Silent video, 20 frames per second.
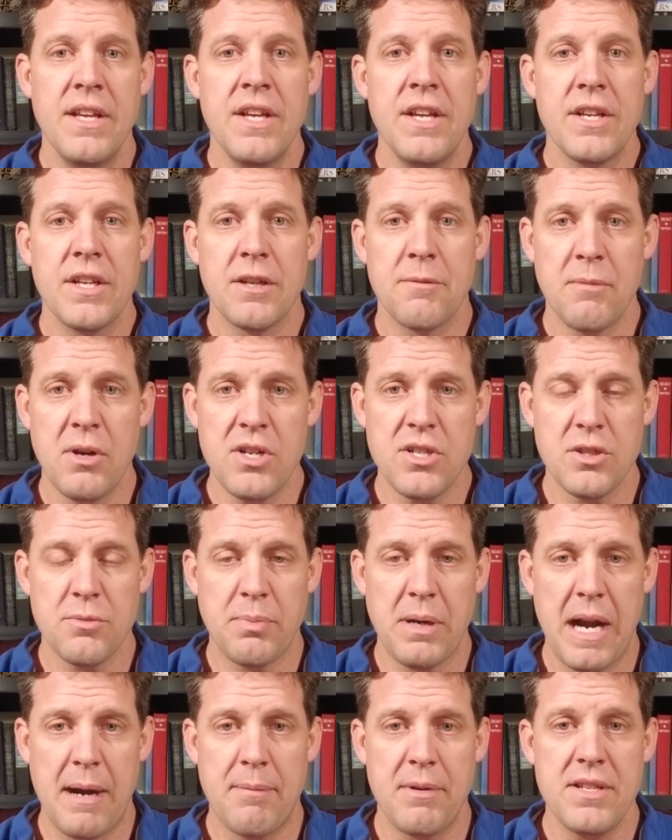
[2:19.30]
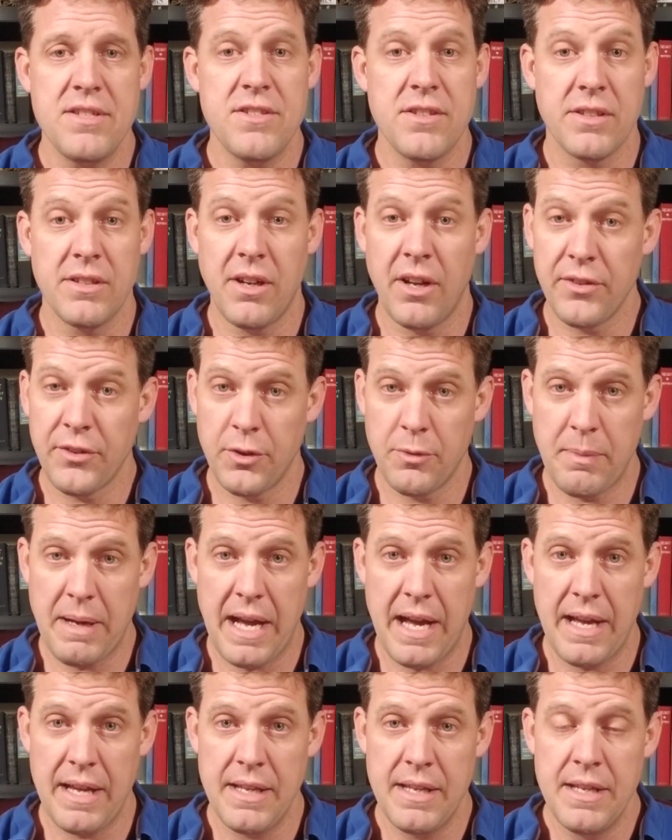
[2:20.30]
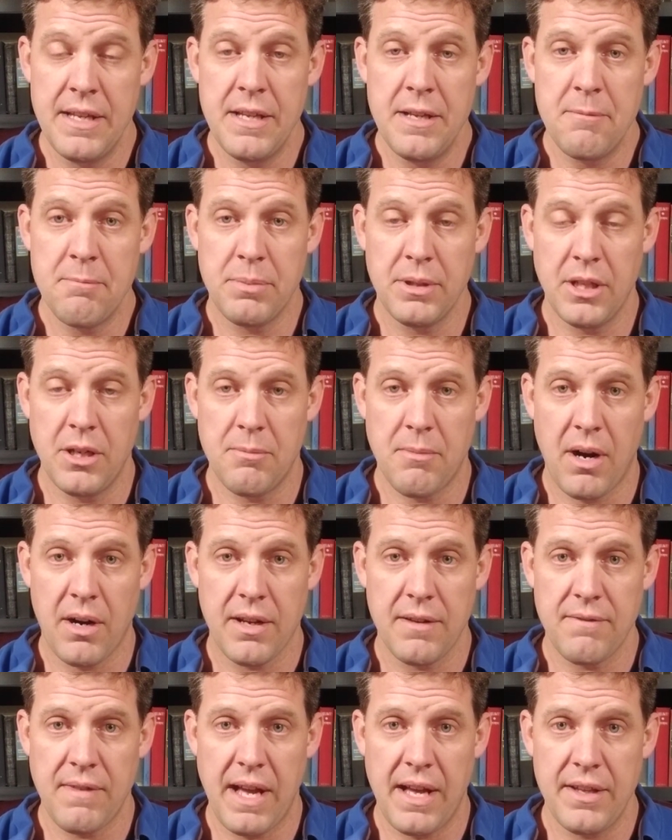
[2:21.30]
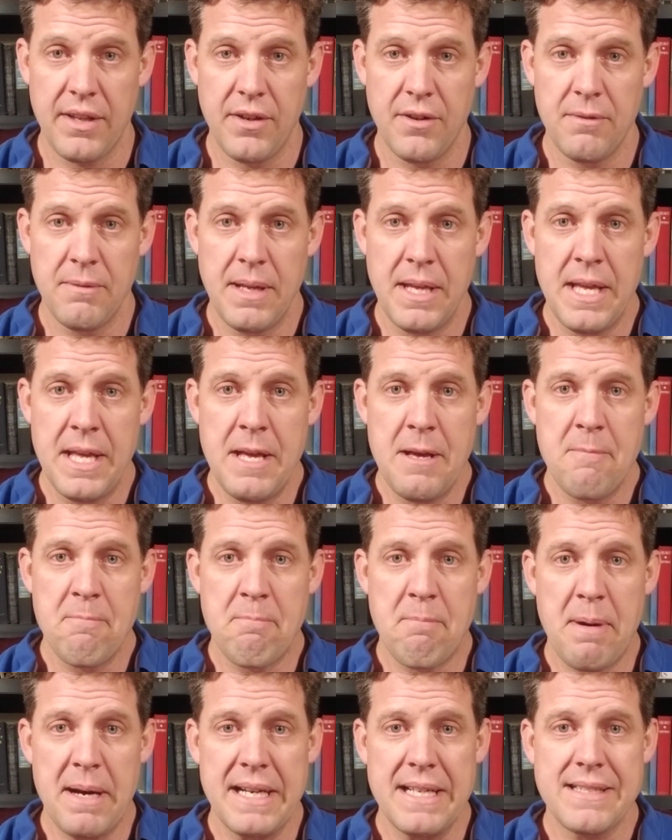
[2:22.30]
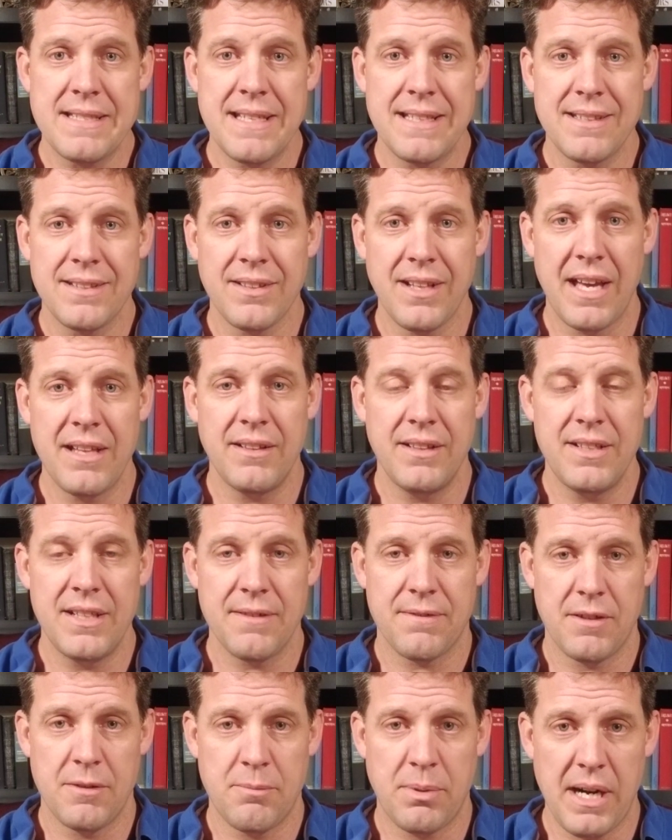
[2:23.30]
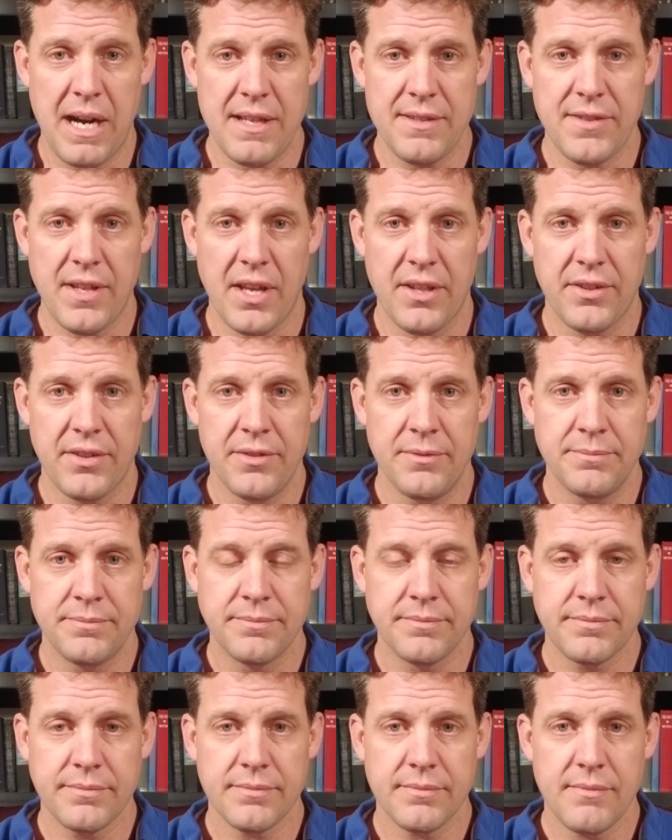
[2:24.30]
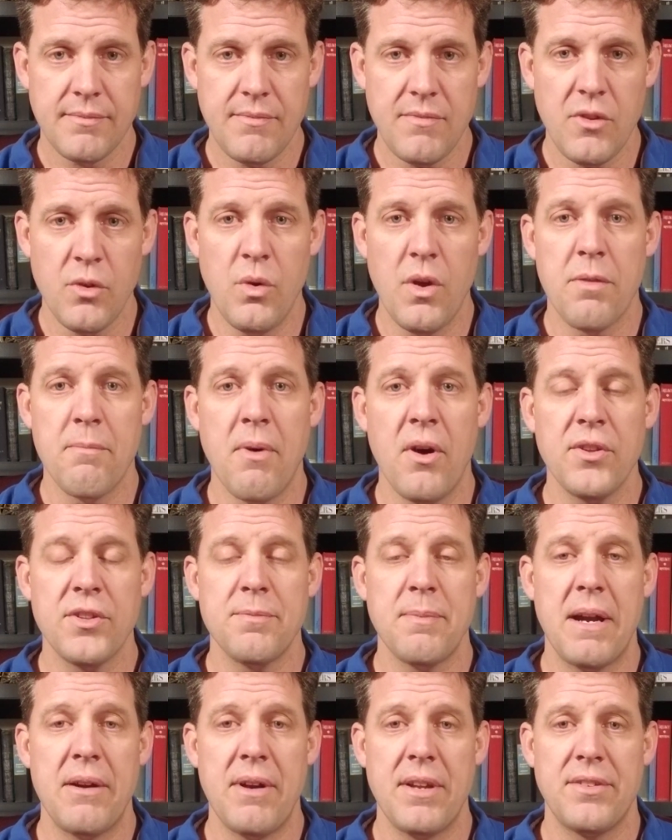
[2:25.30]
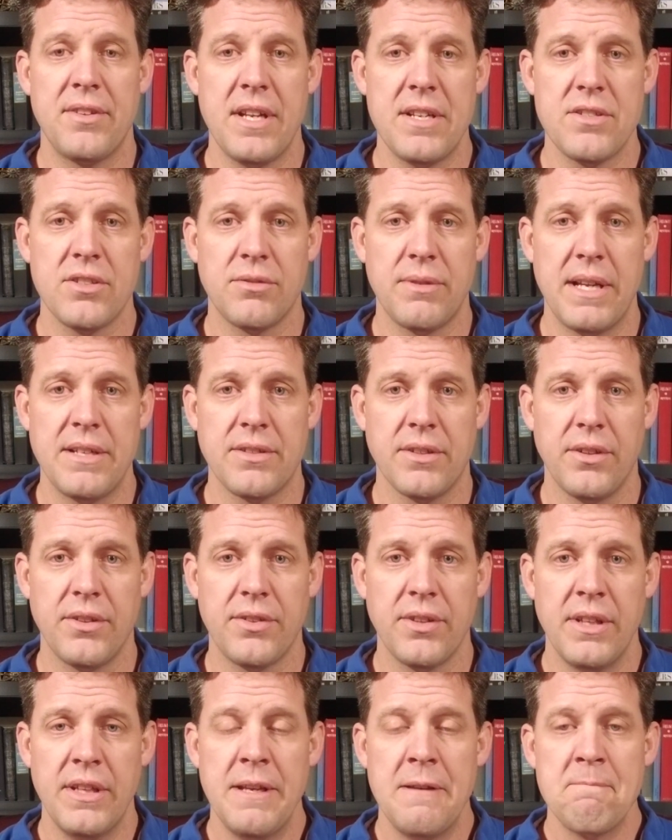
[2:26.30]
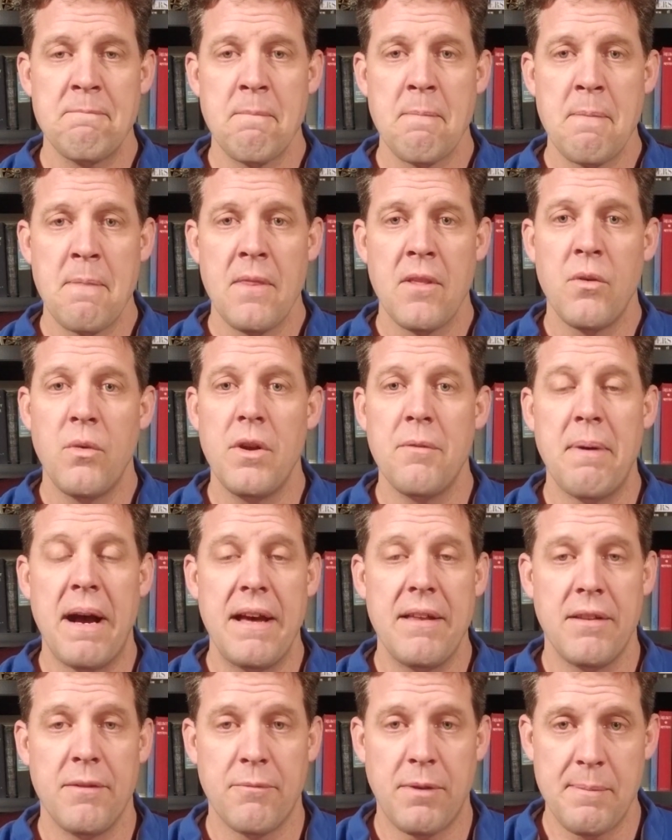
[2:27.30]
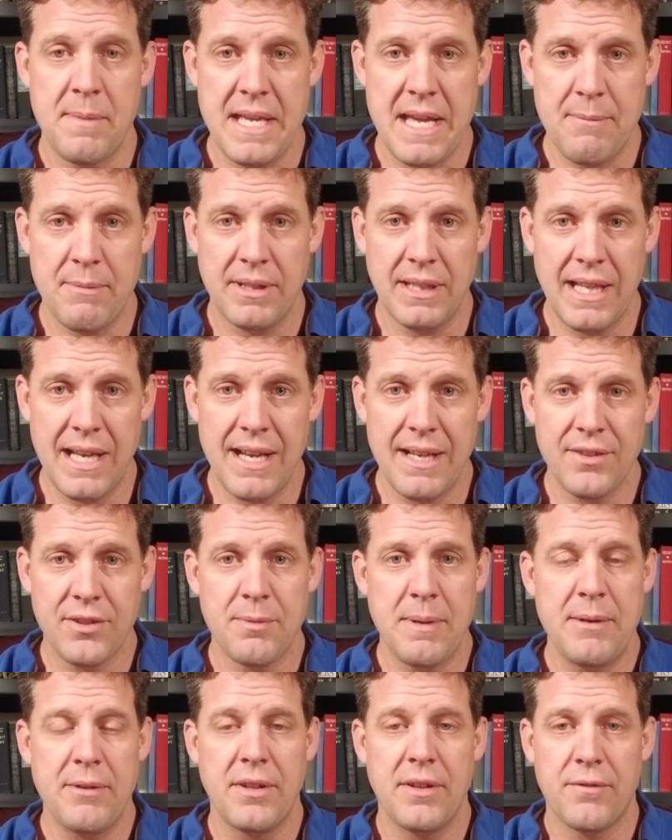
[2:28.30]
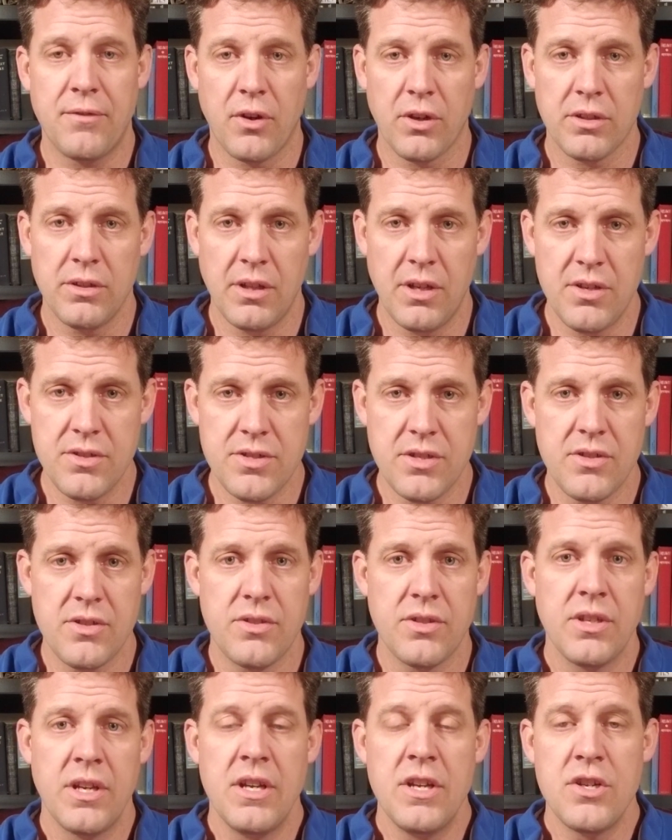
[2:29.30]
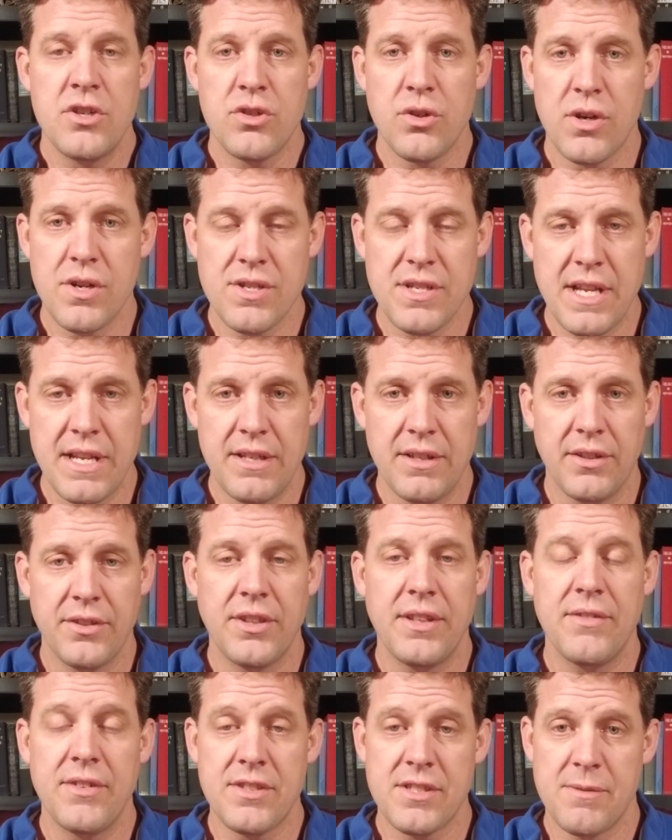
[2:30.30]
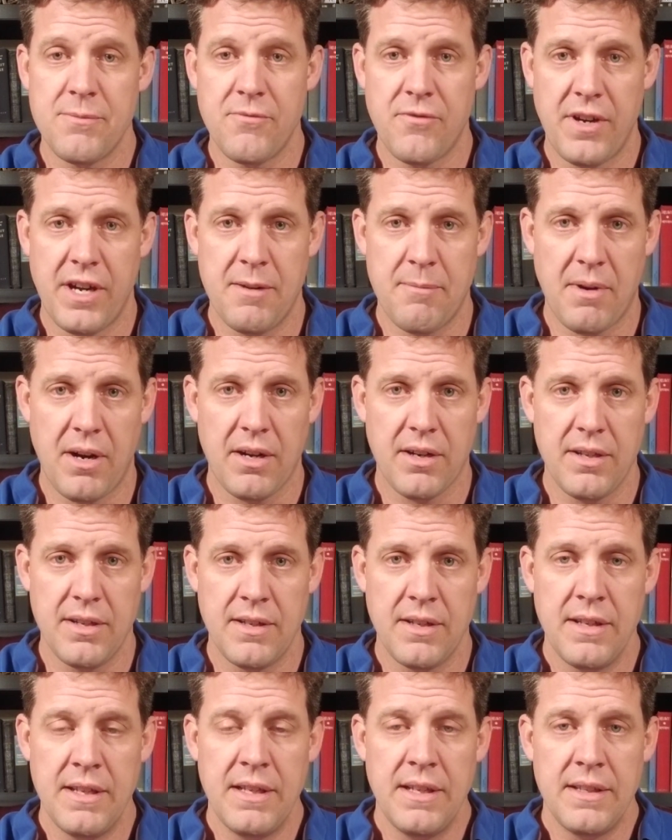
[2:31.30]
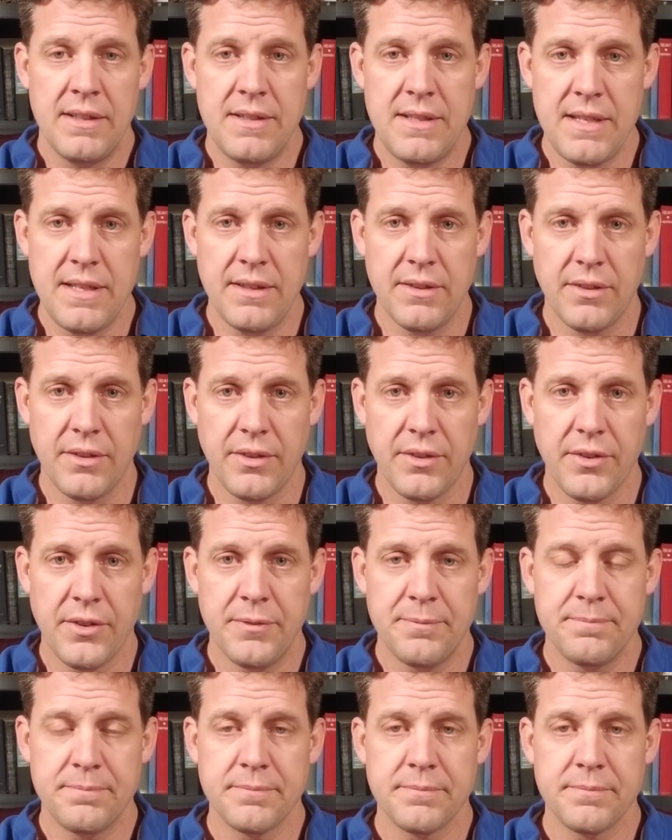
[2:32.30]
Commercial properties you can also buy below market value, but it's a slightly different process. With most of my residential rentals, we'd buy them from the MLS, maybe they're foreclosures, short sales, even some fair market deals.